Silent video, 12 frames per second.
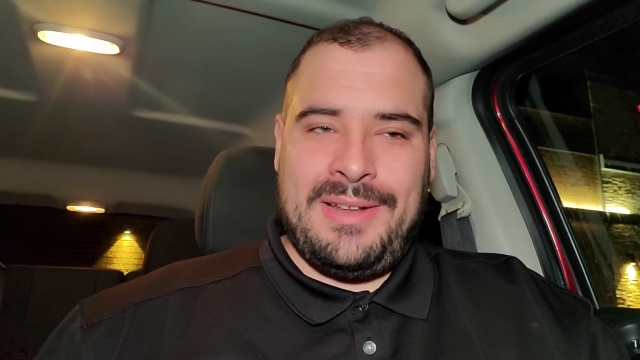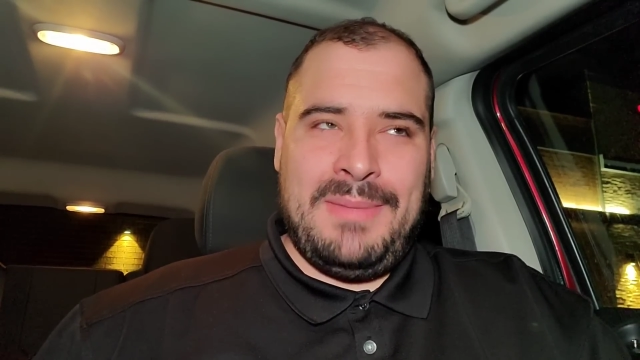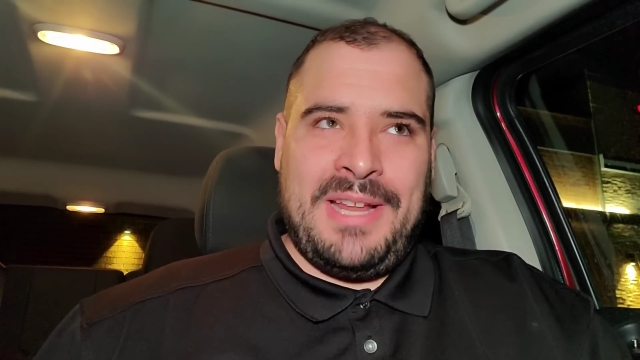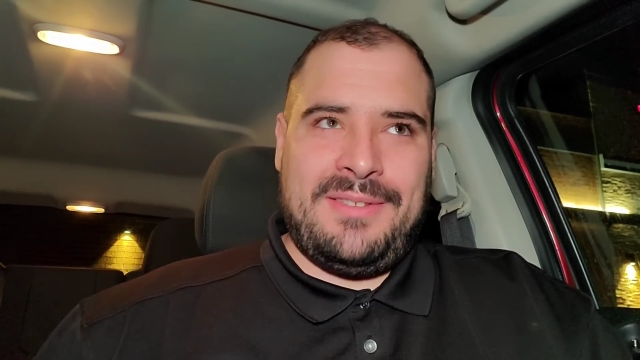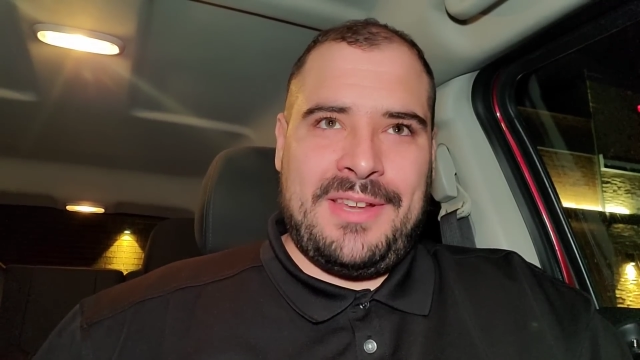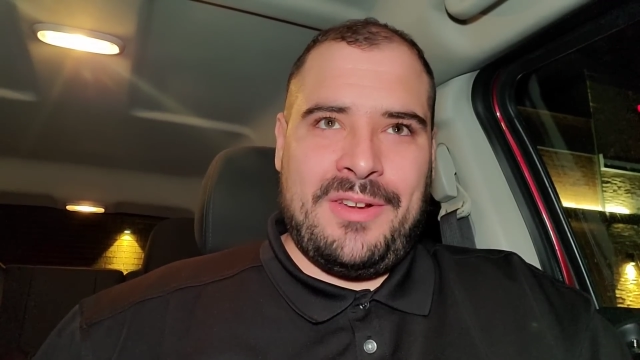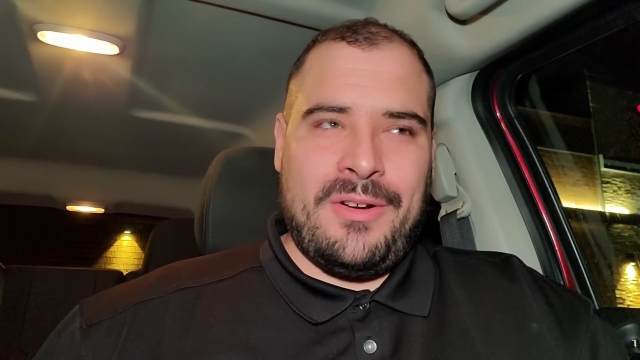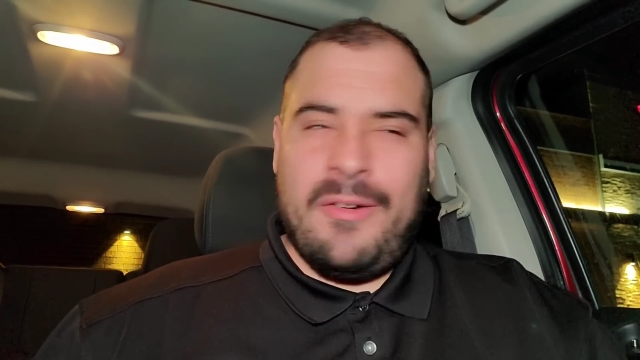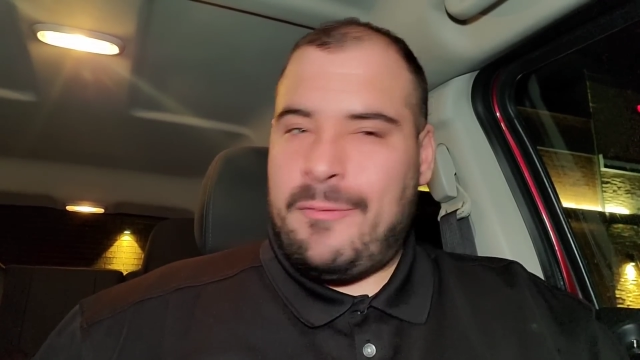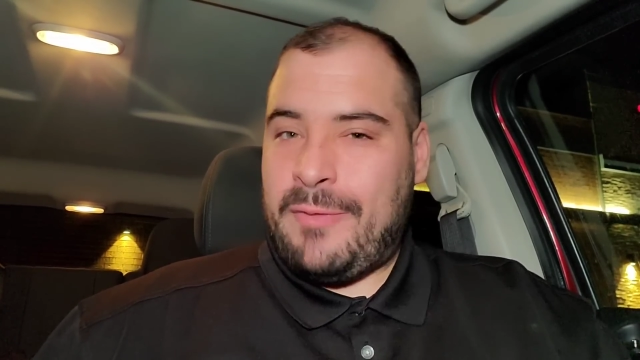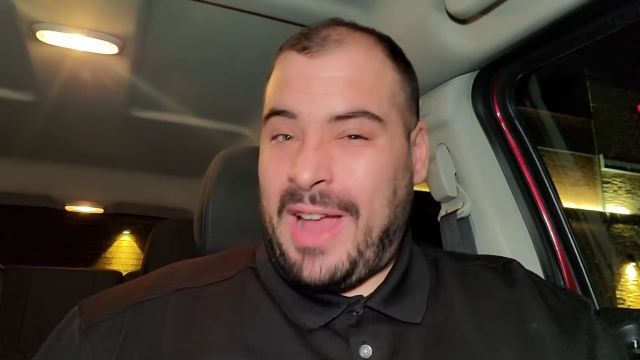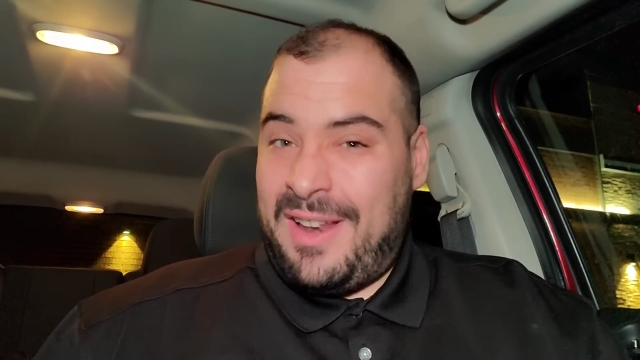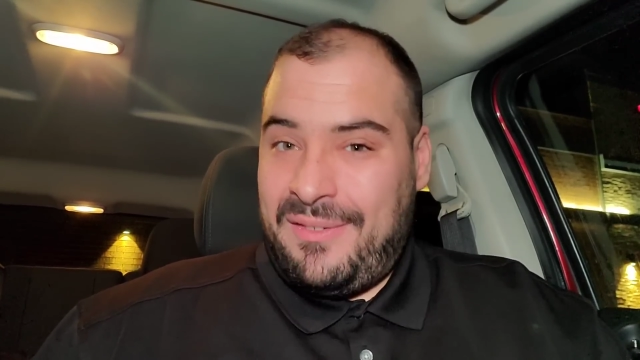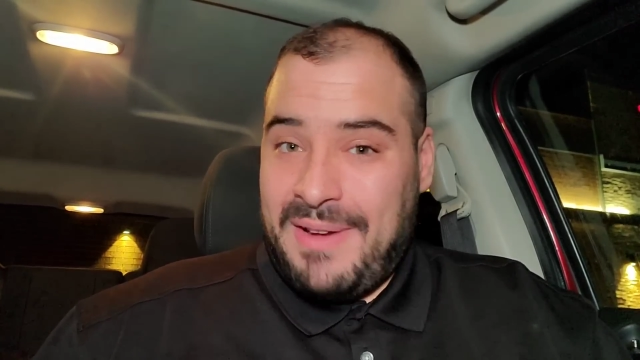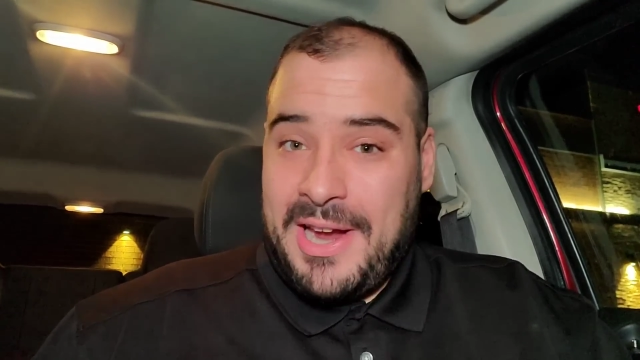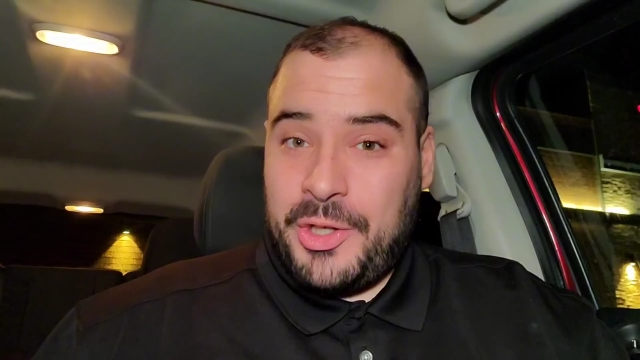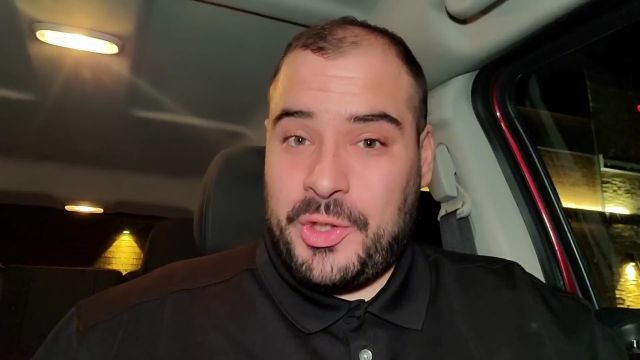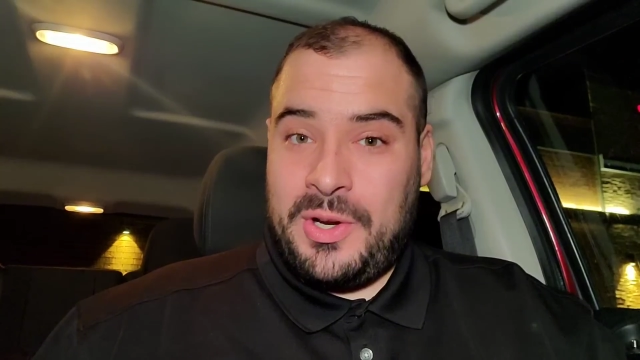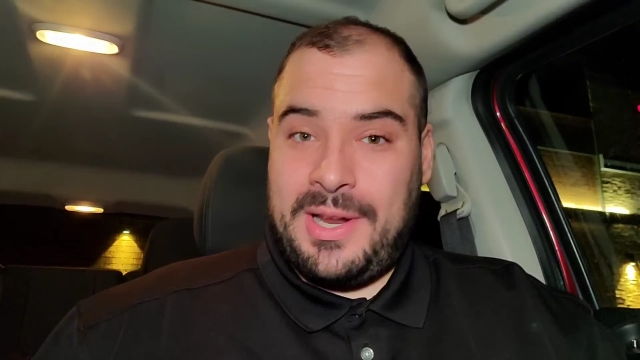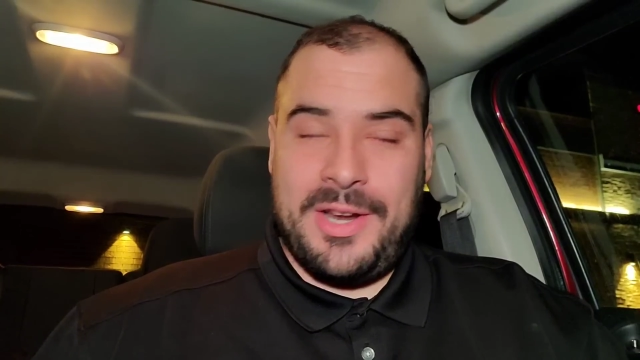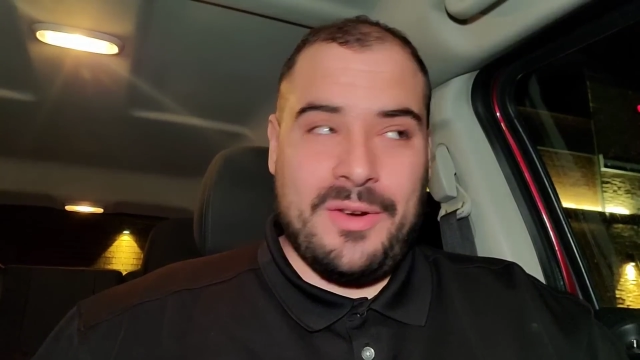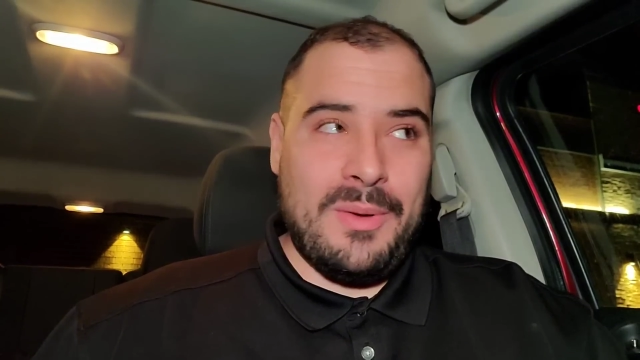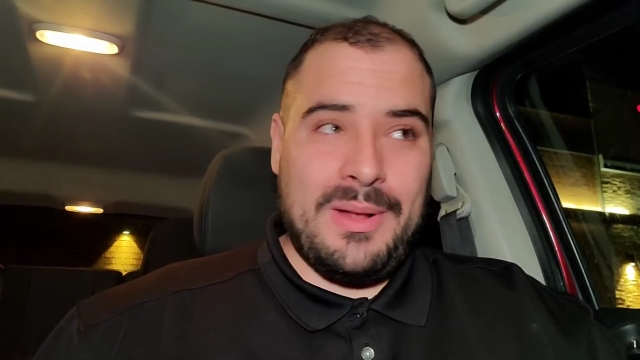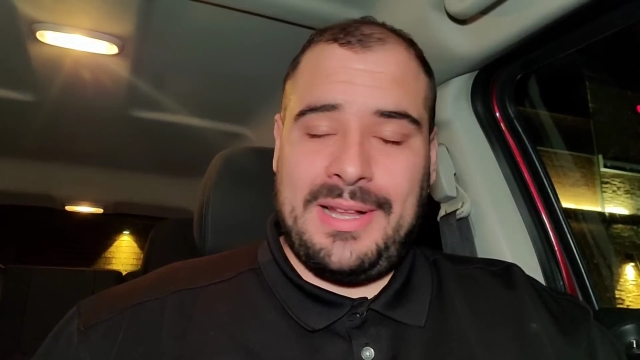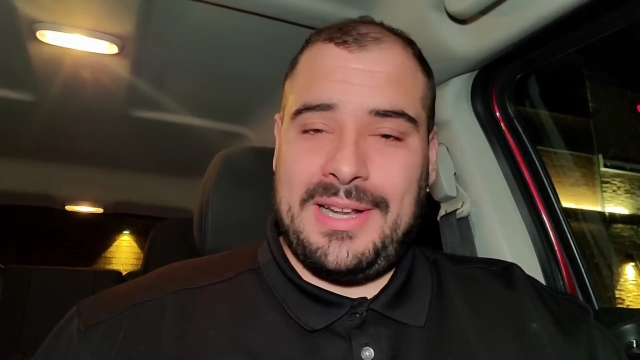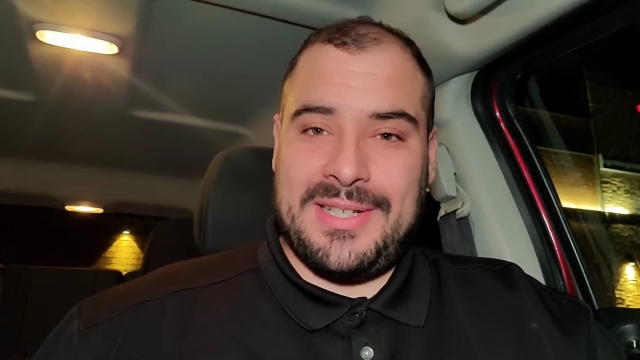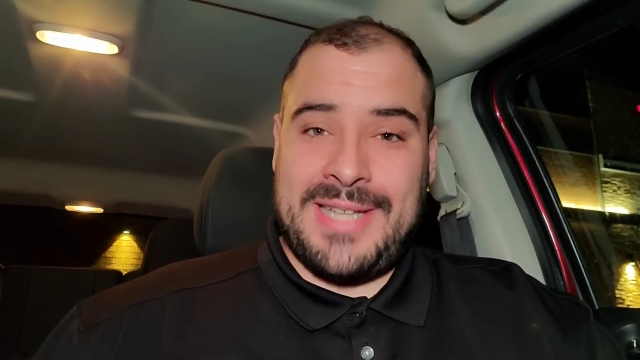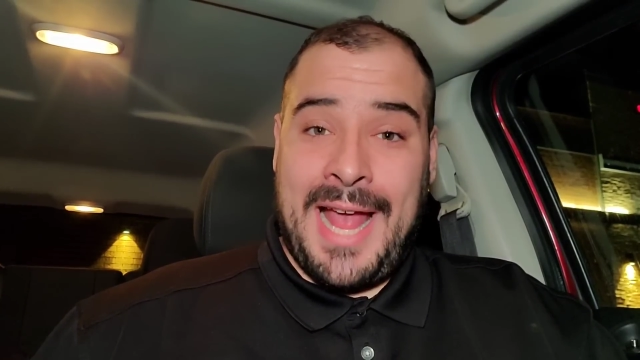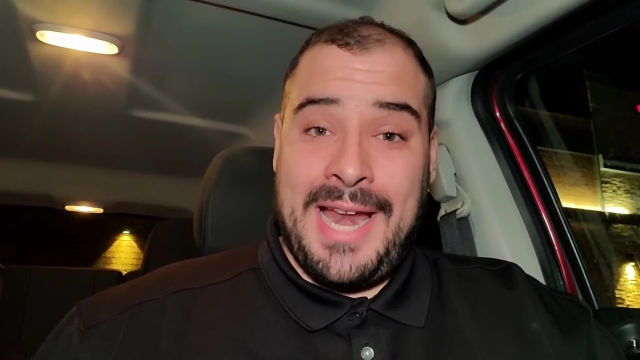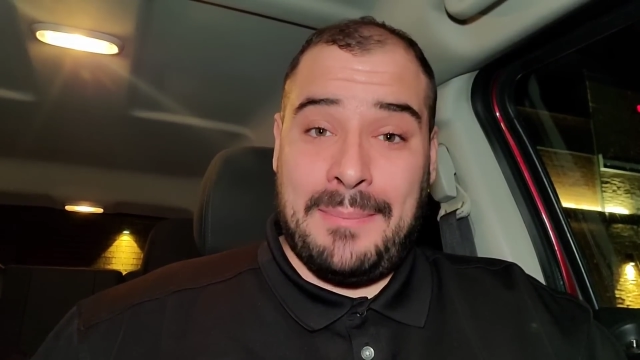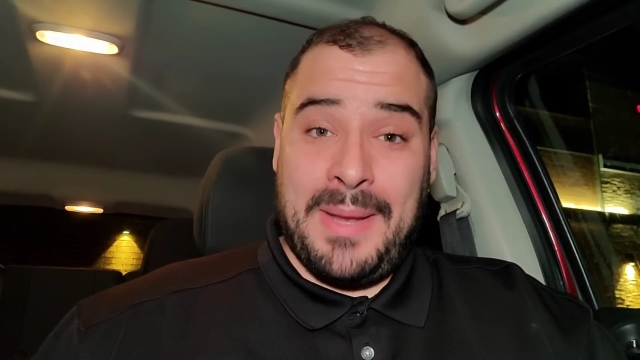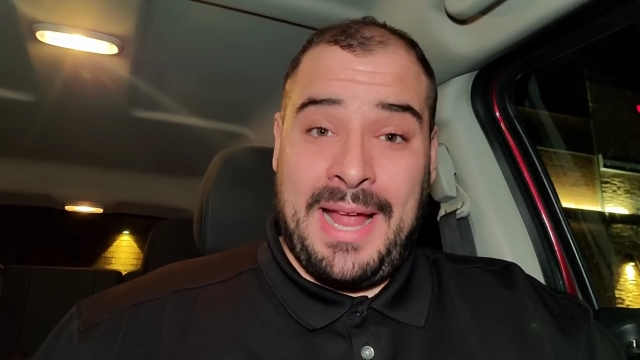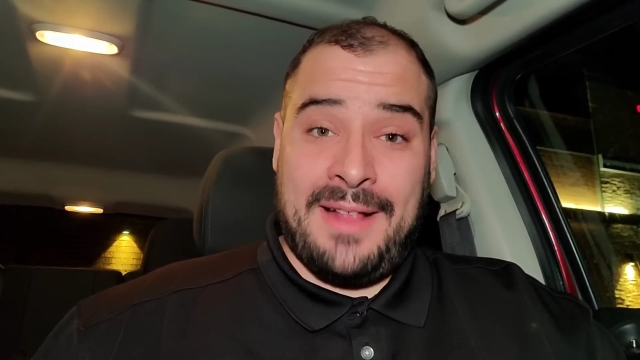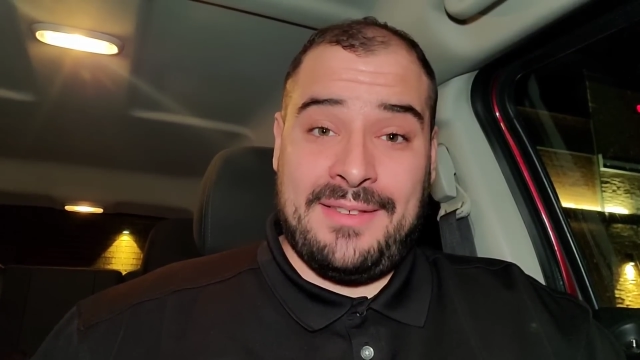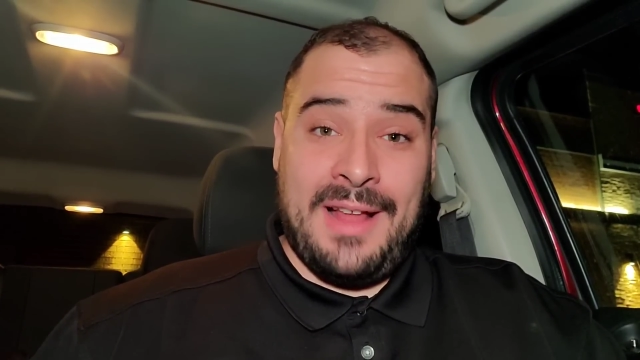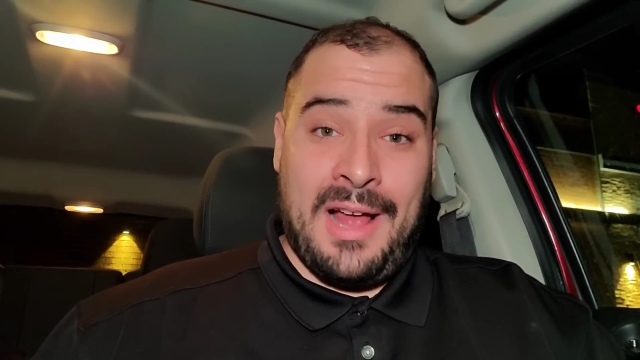It means that you're of conviction and you're willing to stand up against